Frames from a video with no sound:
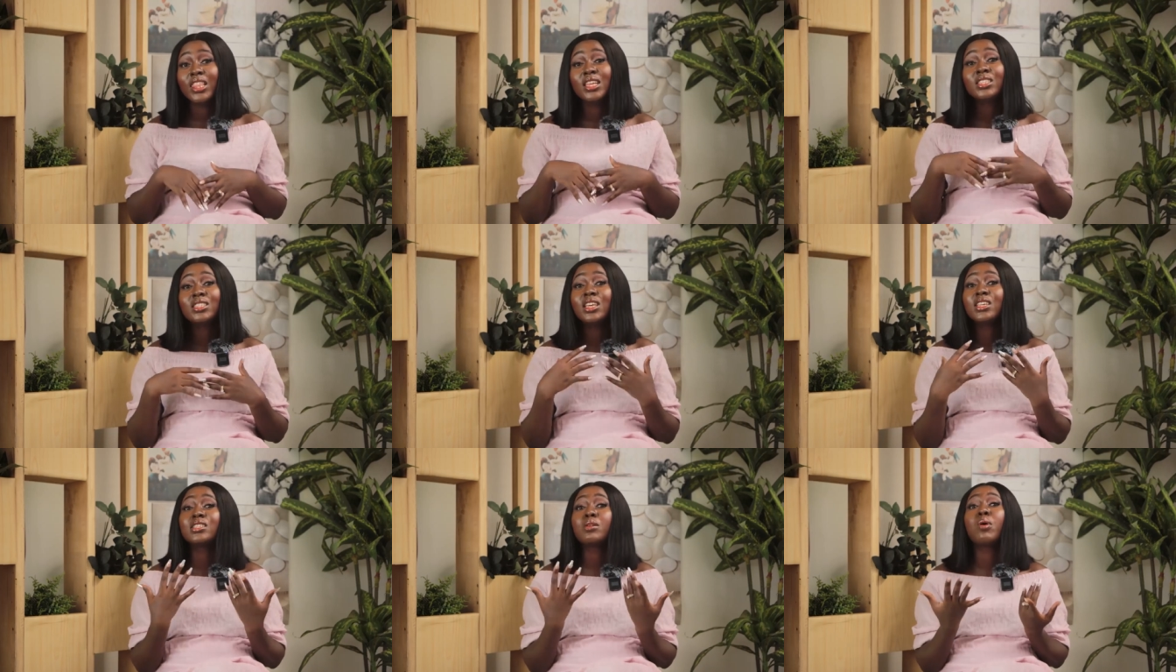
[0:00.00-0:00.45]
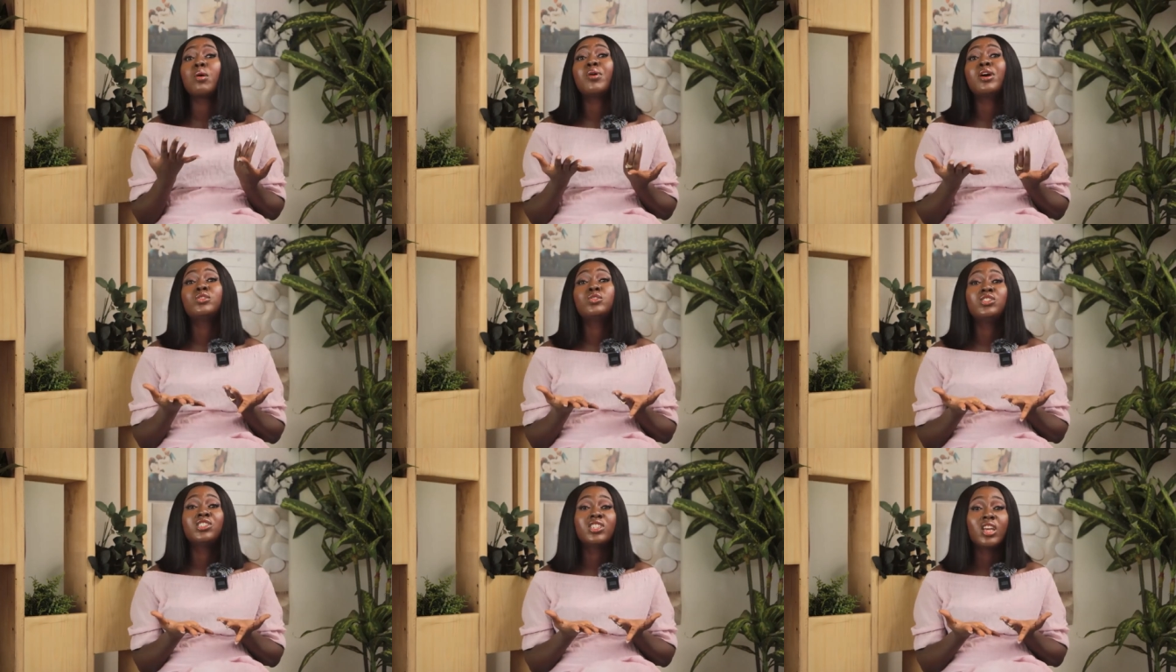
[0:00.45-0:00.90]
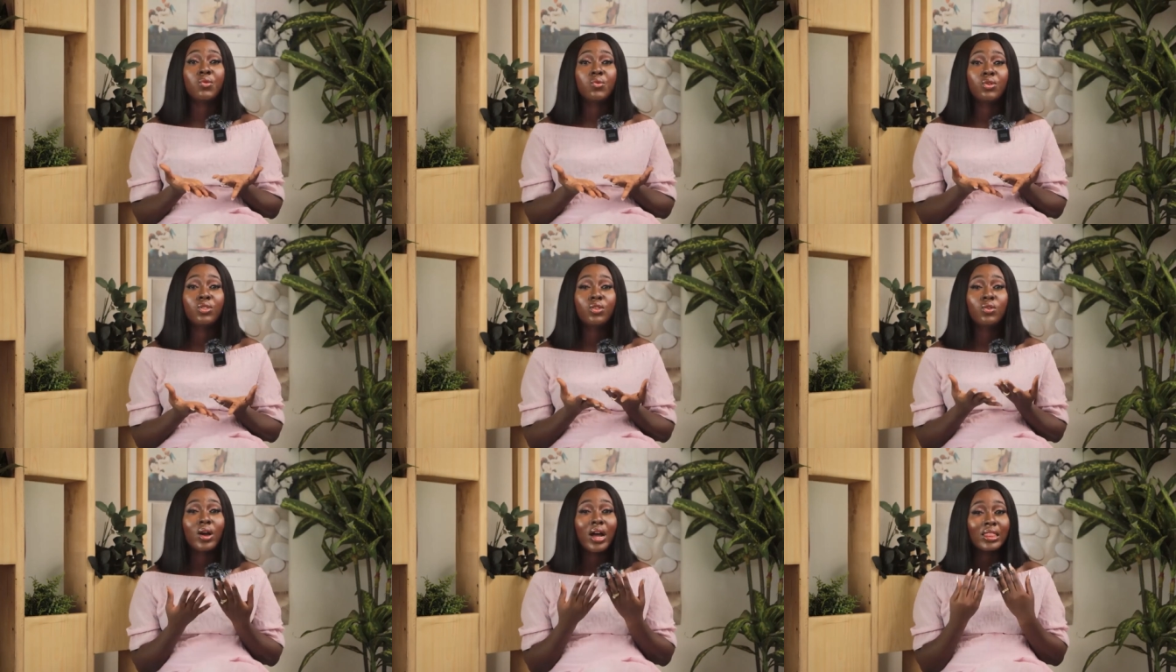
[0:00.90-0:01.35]
These things I'm about to
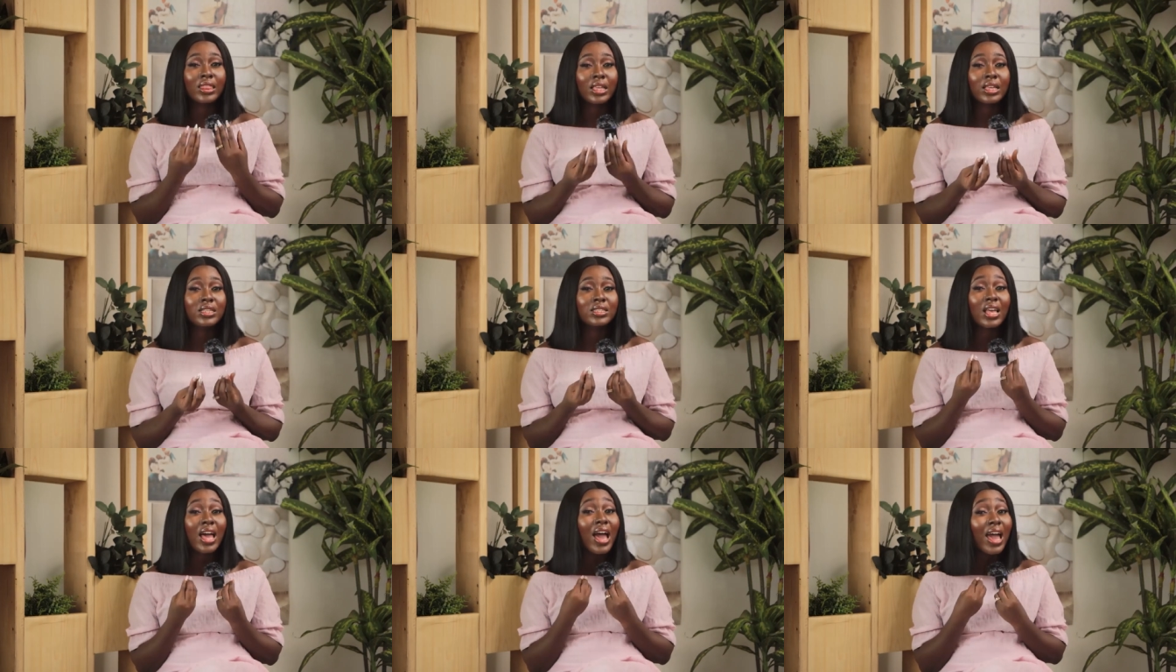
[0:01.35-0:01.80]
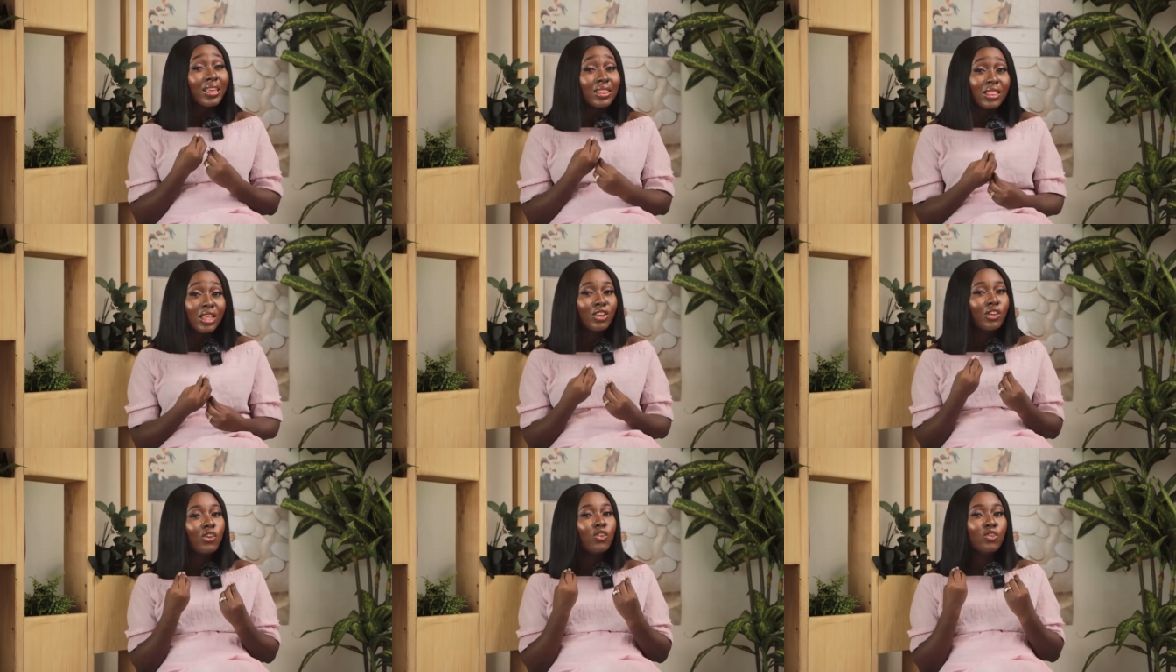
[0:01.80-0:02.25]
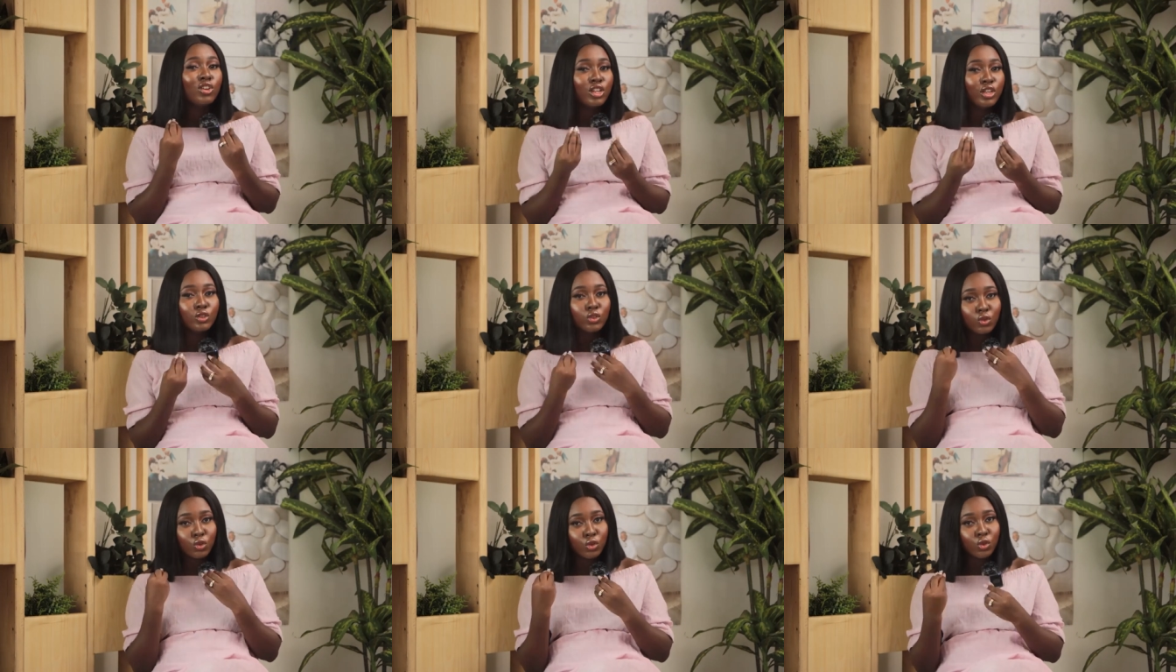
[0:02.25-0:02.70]
share with you are things I think
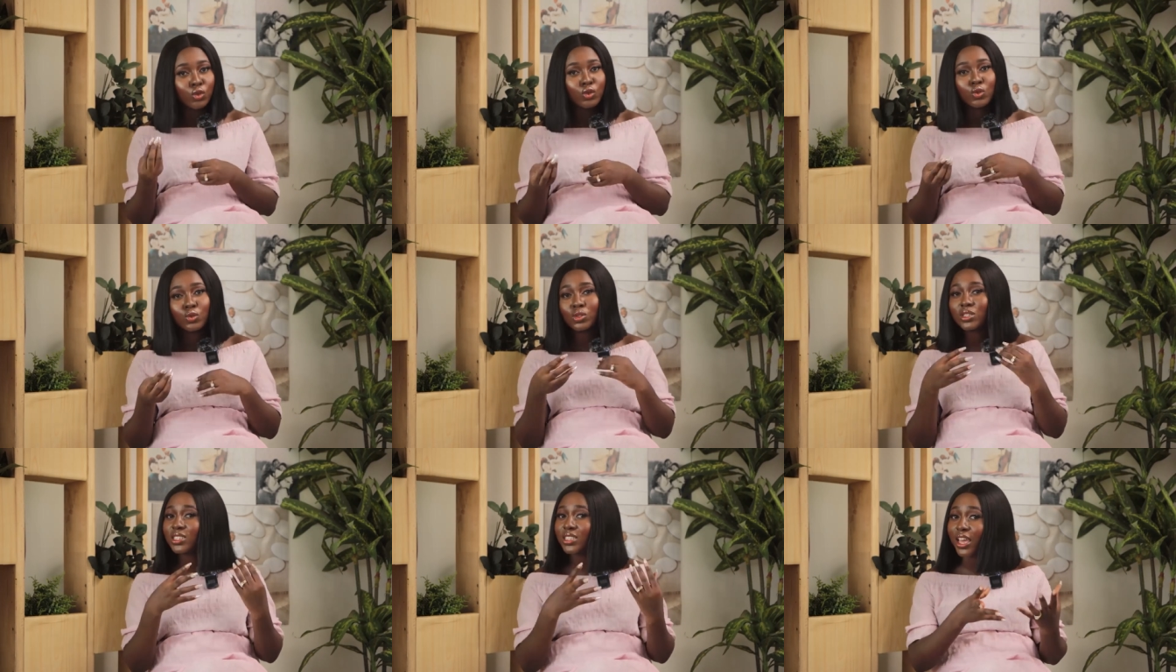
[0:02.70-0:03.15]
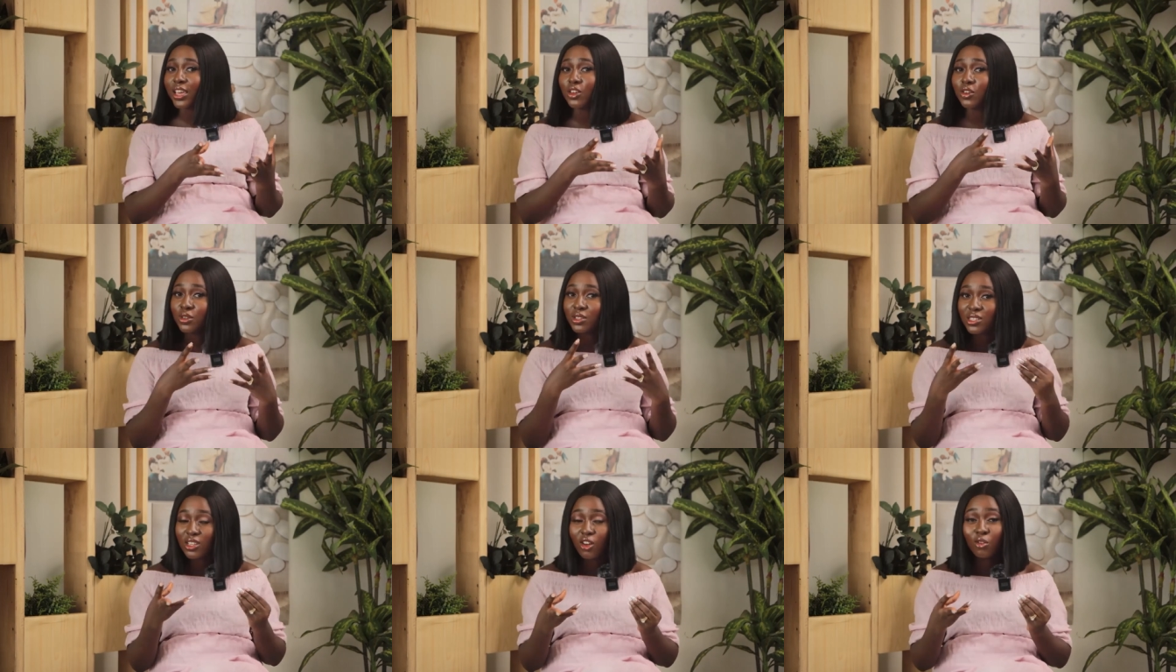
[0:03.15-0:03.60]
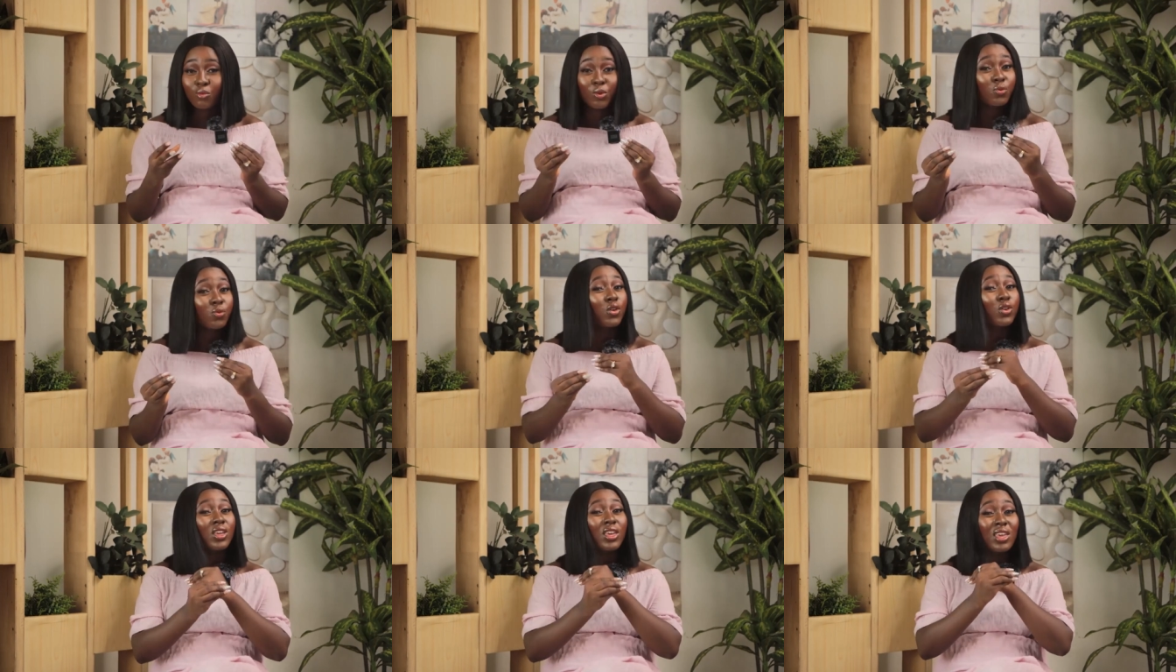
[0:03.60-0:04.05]
you need to use to psych
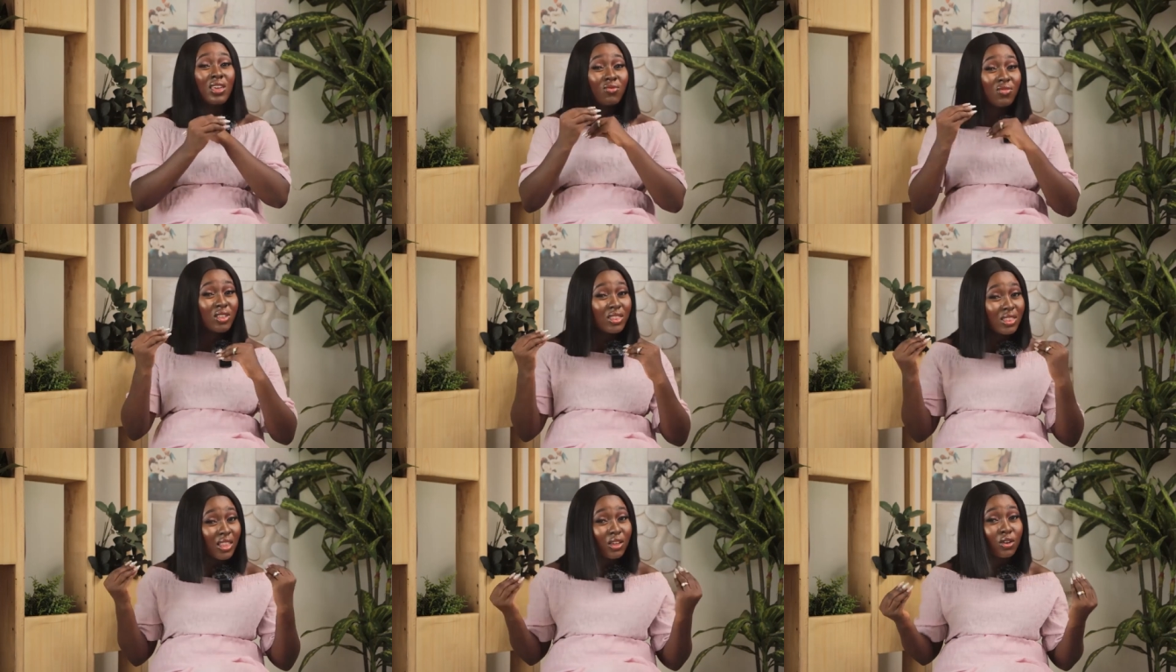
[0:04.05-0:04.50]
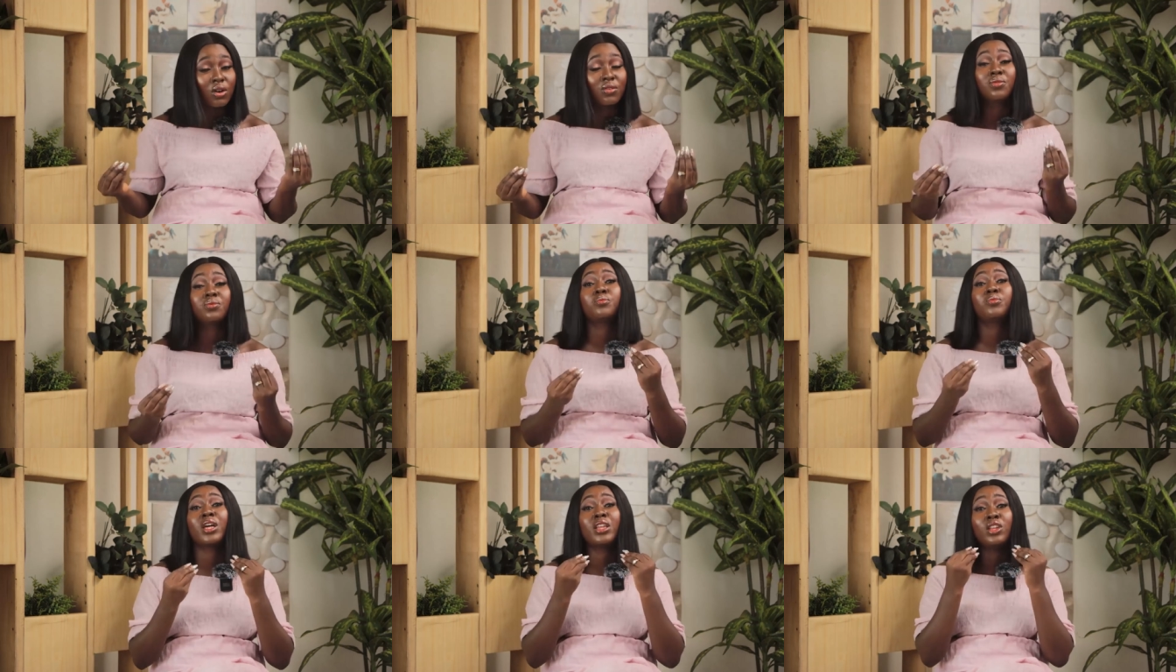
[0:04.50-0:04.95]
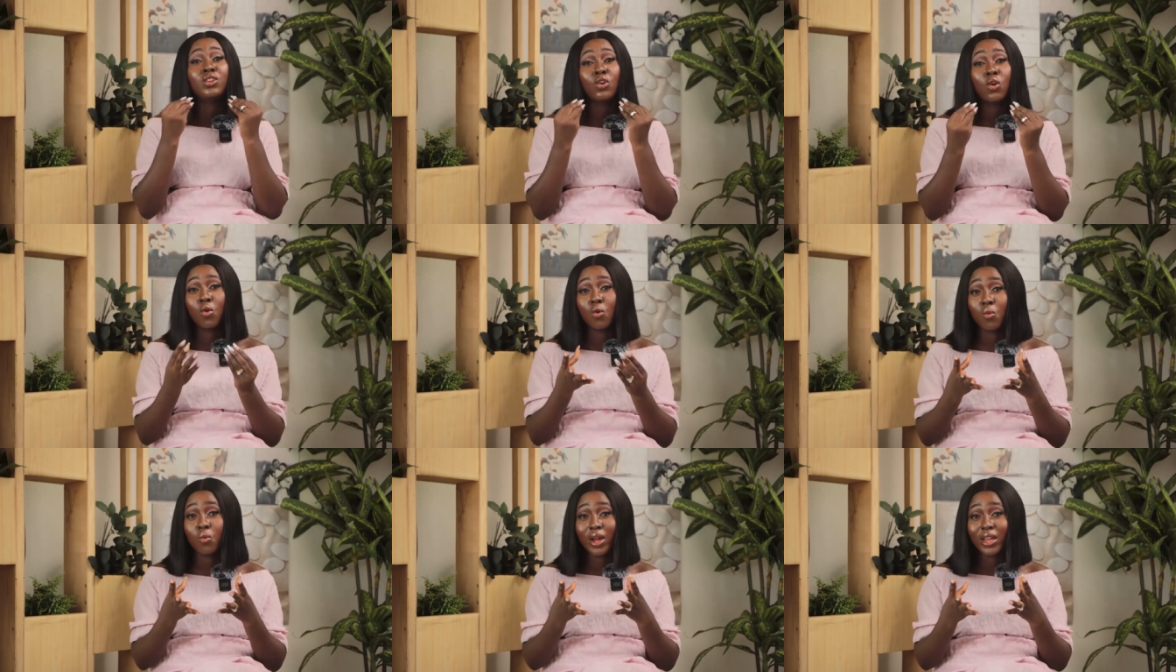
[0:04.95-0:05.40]
yourself before you even think of
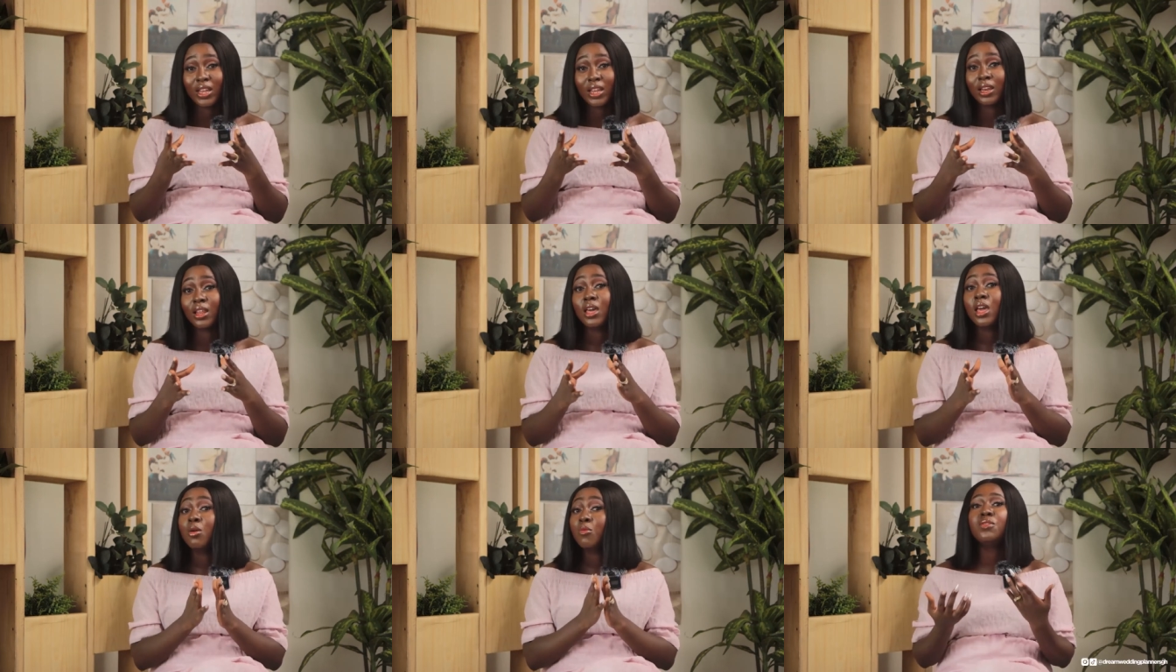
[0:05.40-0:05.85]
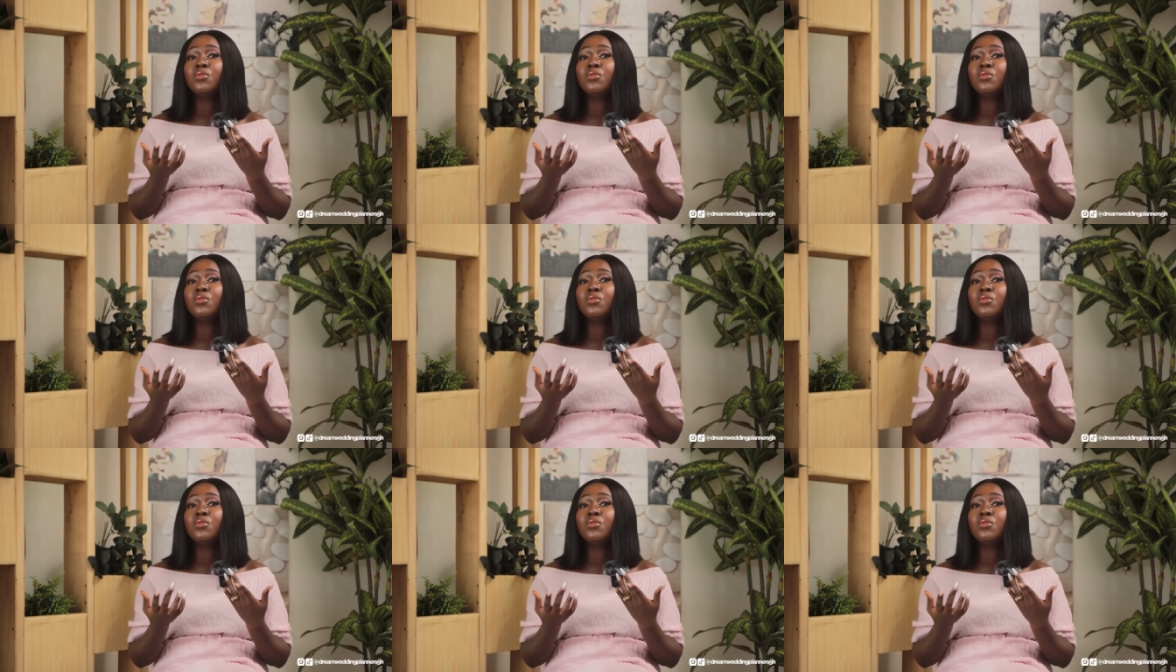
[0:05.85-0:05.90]
planning your own wedding.